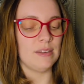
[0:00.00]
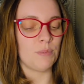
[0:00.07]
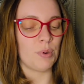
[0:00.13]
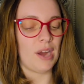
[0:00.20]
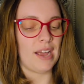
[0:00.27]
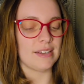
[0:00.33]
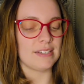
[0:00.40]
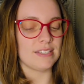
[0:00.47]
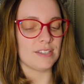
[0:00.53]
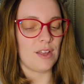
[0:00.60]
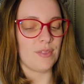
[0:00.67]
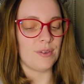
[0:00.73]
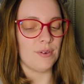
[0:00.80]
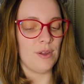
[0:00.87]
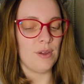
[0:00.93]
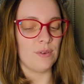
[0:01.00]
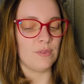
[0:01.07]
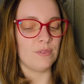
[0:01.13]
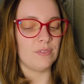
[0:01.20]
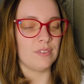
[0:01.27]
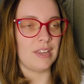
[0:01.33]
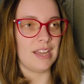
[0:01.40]
and practiced on their own,
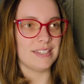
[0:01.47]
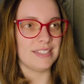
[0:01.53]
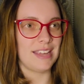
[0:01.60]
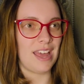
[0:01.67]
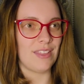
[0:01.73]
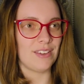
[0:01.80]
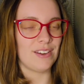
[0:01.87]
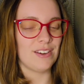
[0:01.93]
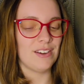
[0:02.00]
yet together.